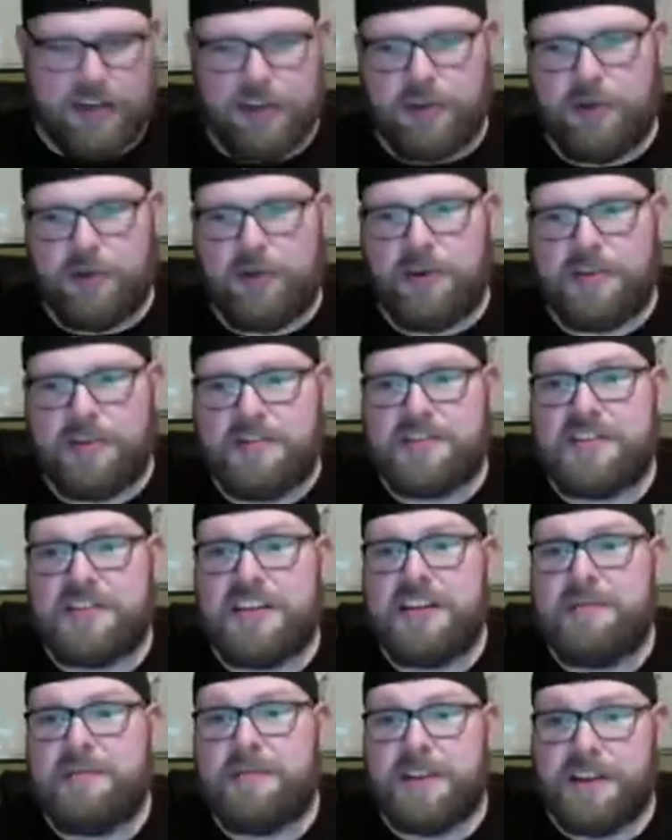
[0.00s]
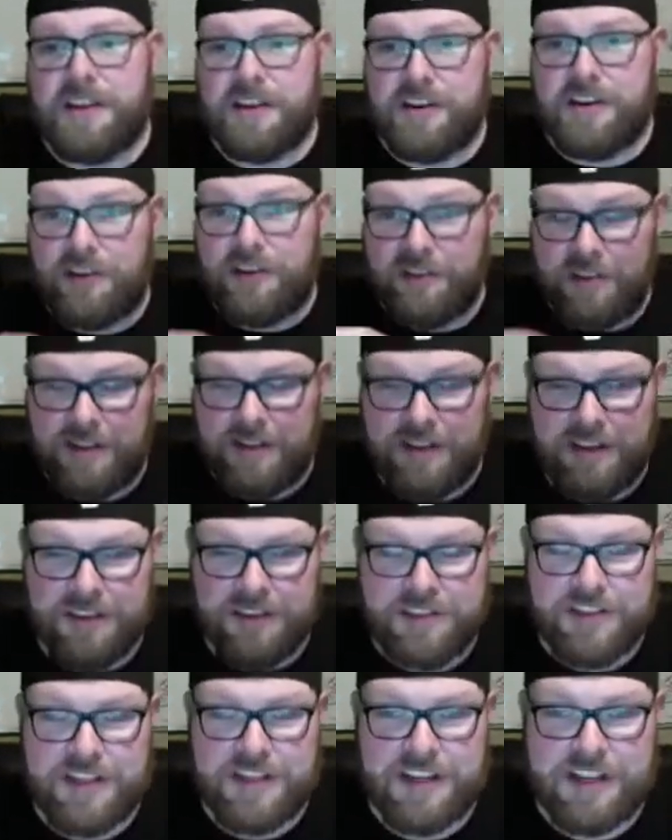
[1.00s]
or Steam gear,
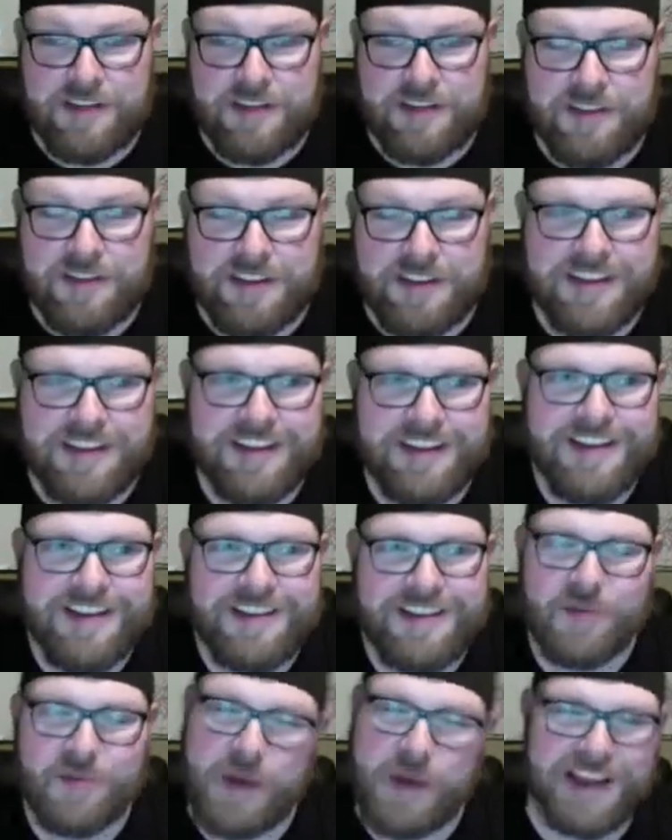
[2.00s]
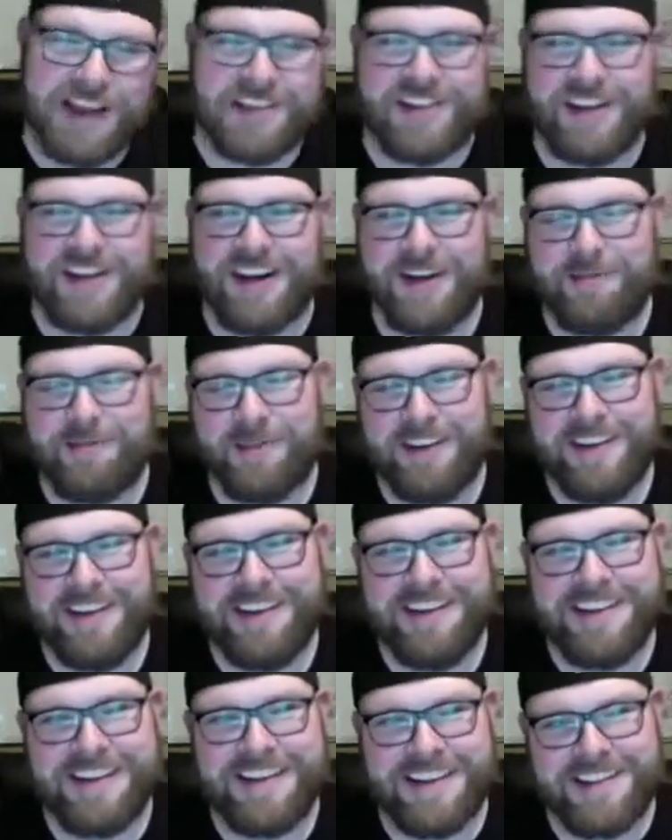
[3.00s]
check out the swag shop.
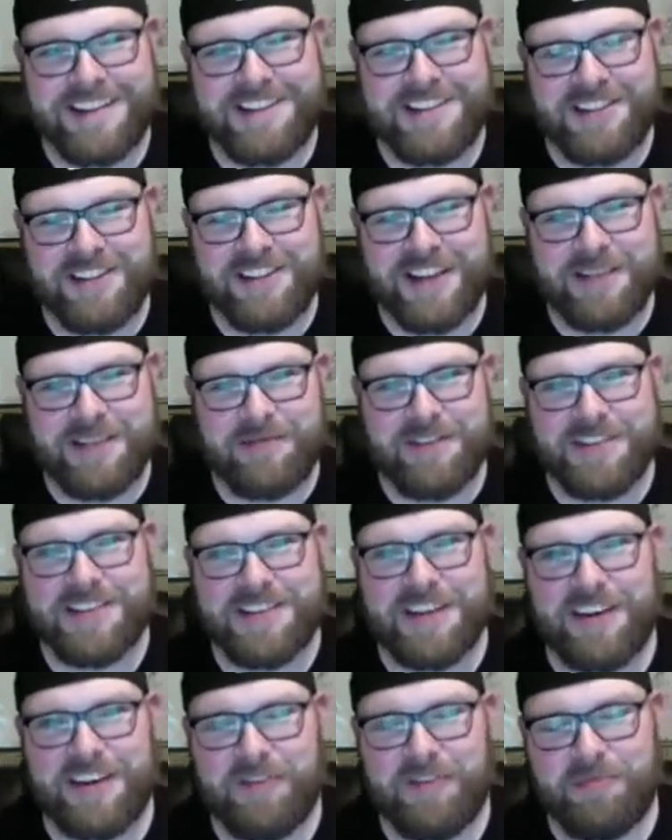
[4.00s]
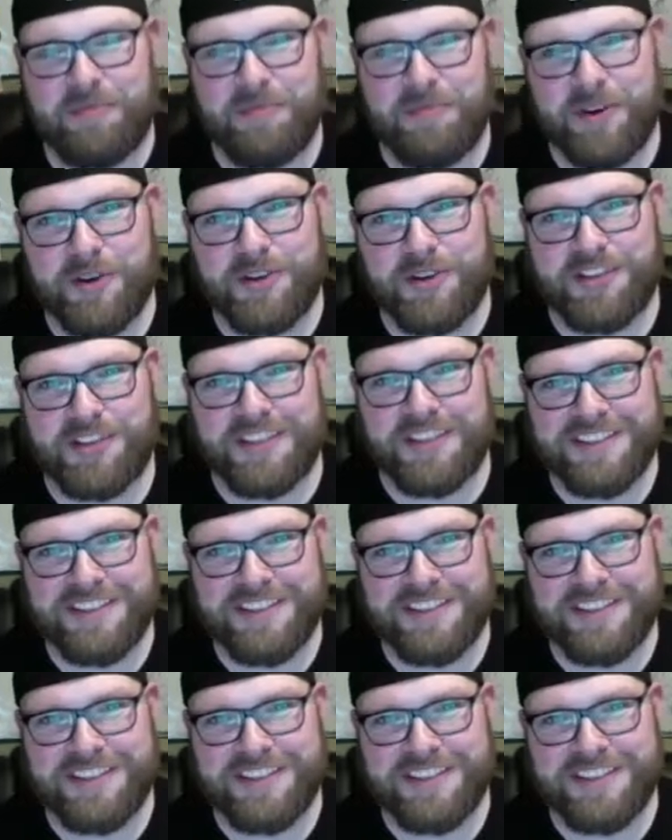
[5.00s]
That's the shameless self-promotion.